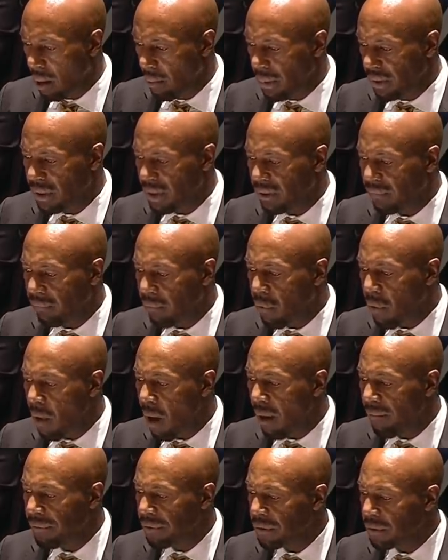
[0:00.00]
But these four
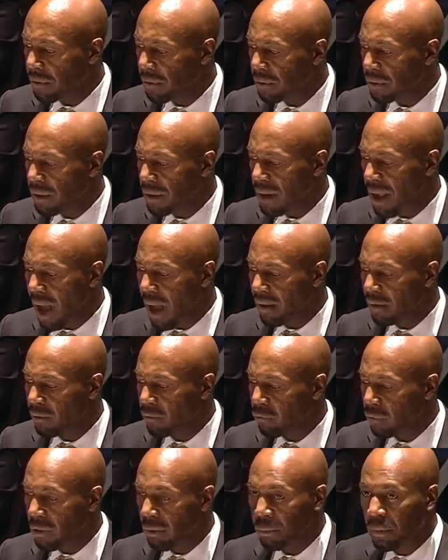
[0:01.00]
officers did not
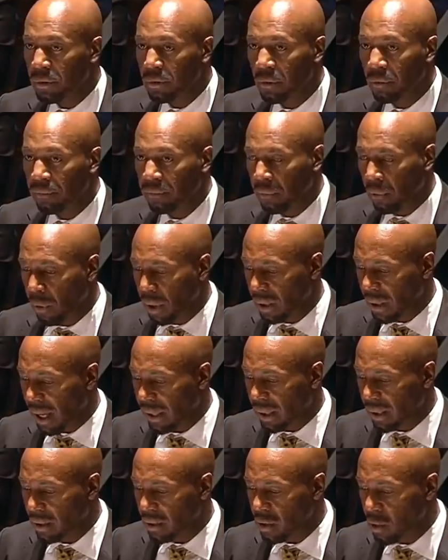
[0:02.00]
treat Mr. Floyd
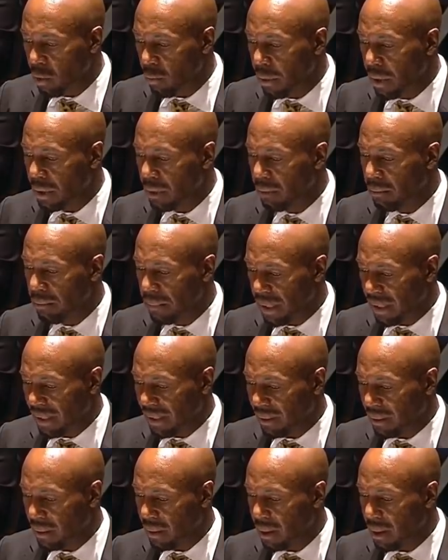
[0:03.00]
like a human
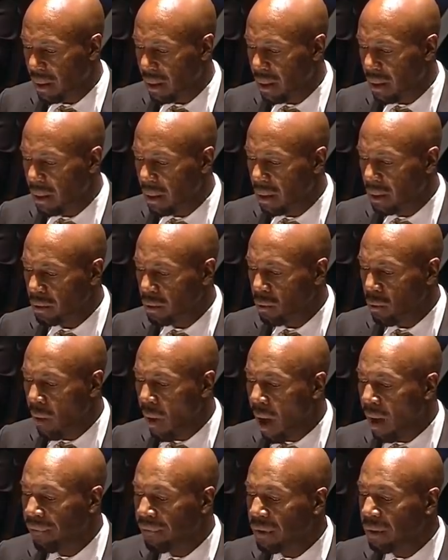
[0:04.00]
being. Too
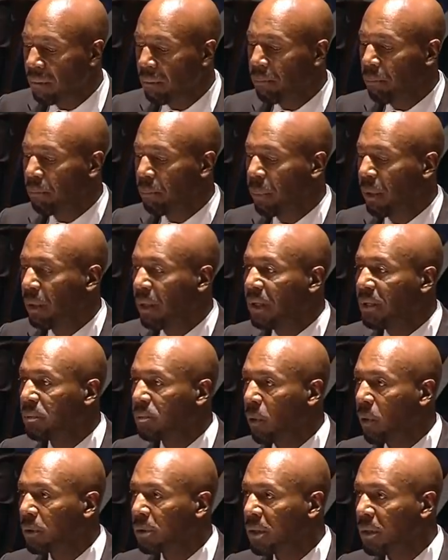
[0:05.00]
often, police
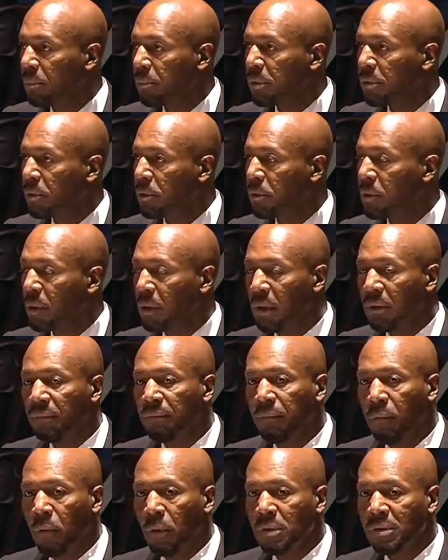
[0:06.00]
work seems to
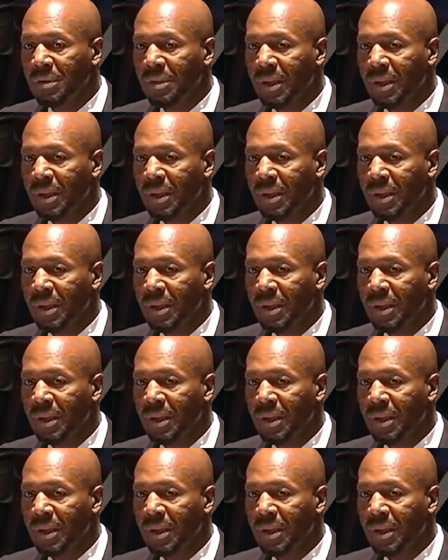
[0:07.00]
enforce